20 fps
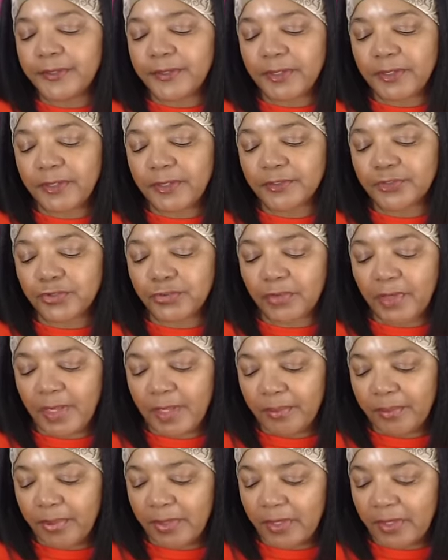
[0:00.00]
a
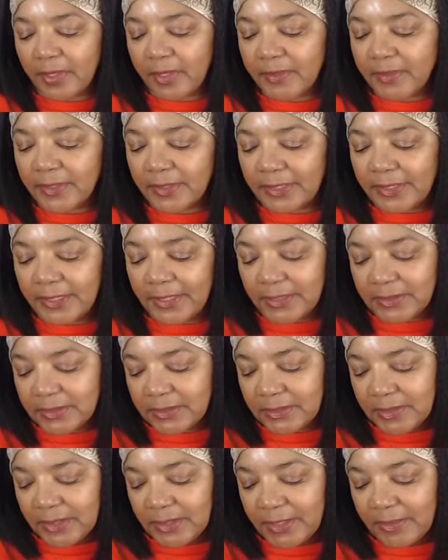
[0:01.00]
tripod the last
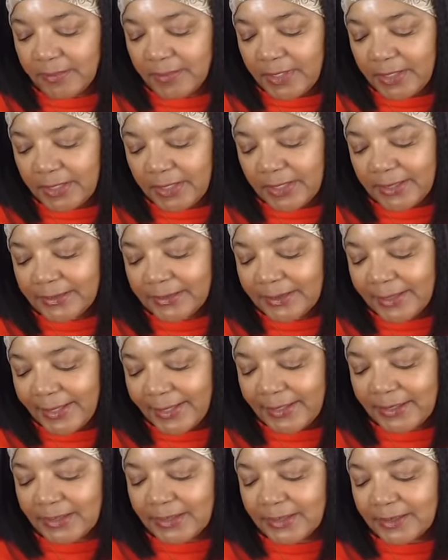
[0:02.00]
time and I
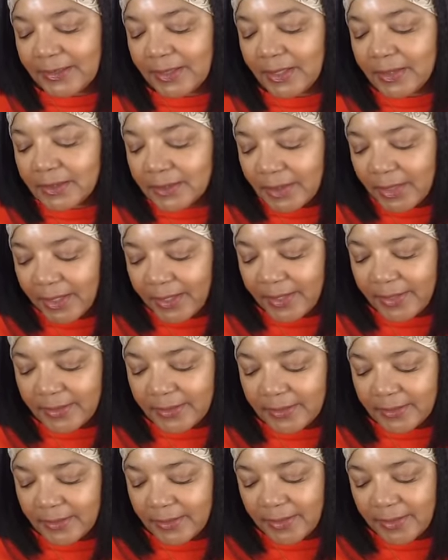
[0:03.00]
liked it a lot